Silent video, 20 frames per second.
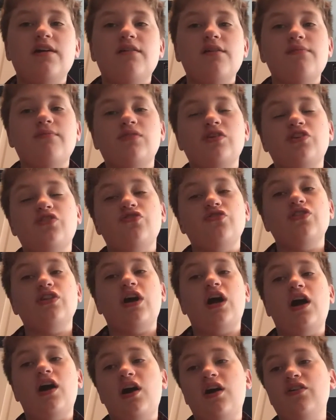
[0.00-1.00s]
family during the
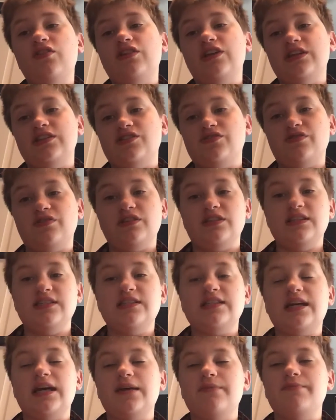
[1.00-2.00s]
holidays during this
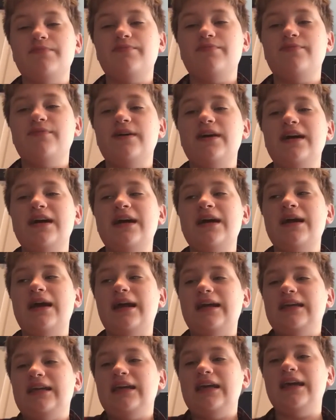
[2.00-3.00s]
time. But
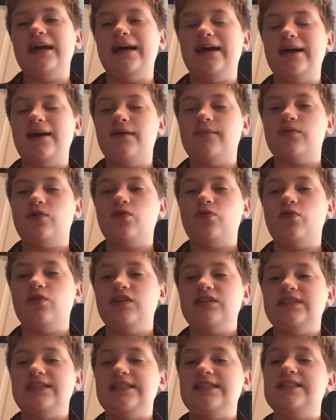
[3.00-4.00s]
I can't. I'm on
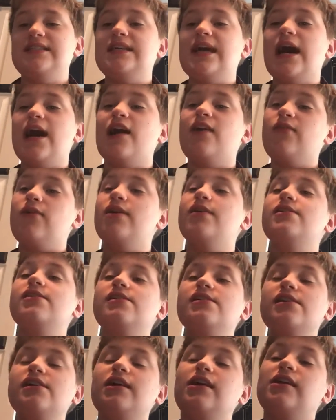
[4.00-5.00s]
quarantine. So,
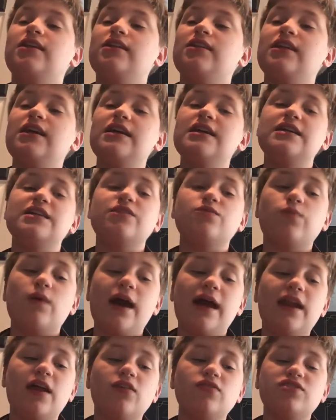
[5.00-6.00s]
Liz,
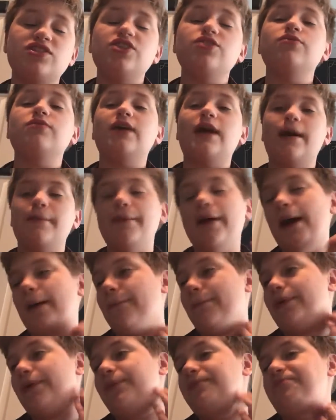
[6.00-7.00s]
why don't you come
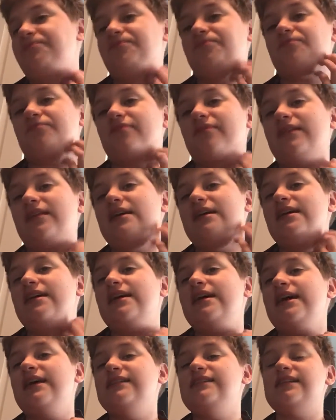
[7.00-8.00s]
up
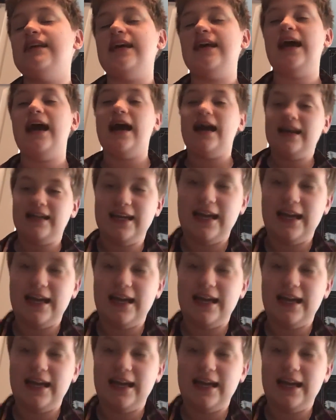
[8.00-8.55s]
and say hi